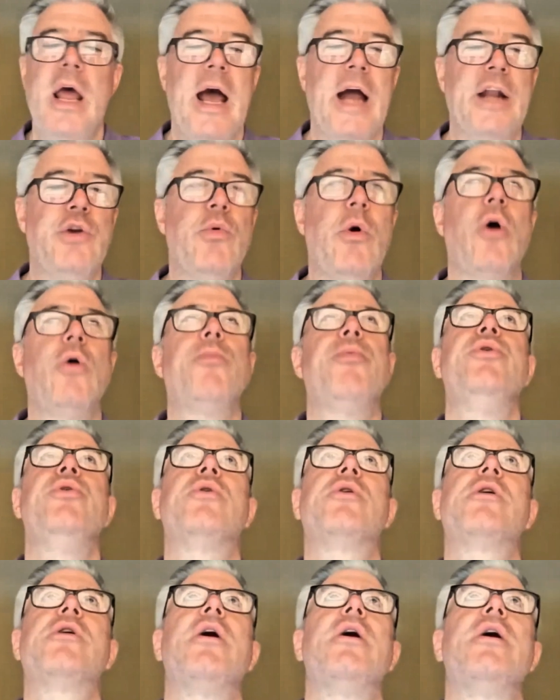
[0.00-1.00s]
and you open
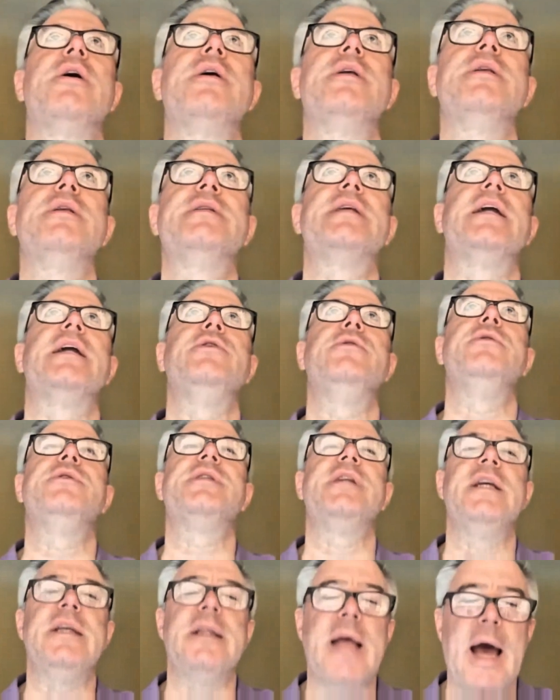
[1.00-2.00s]
your curtains and you
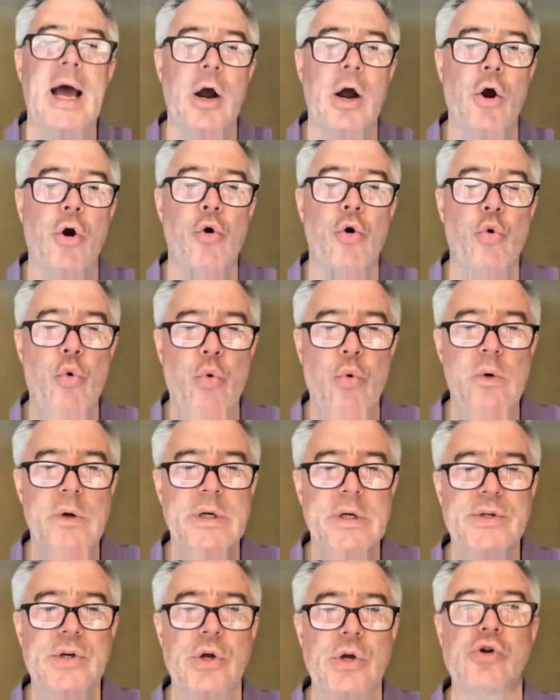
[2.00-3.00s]
see that
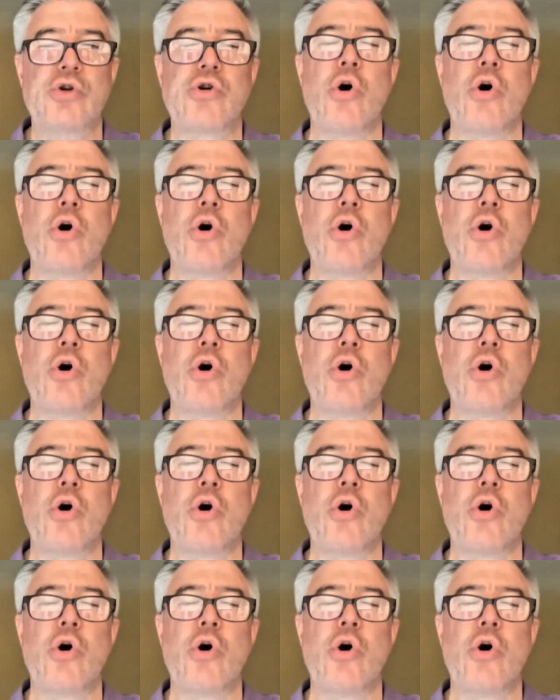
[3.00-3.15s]
glorious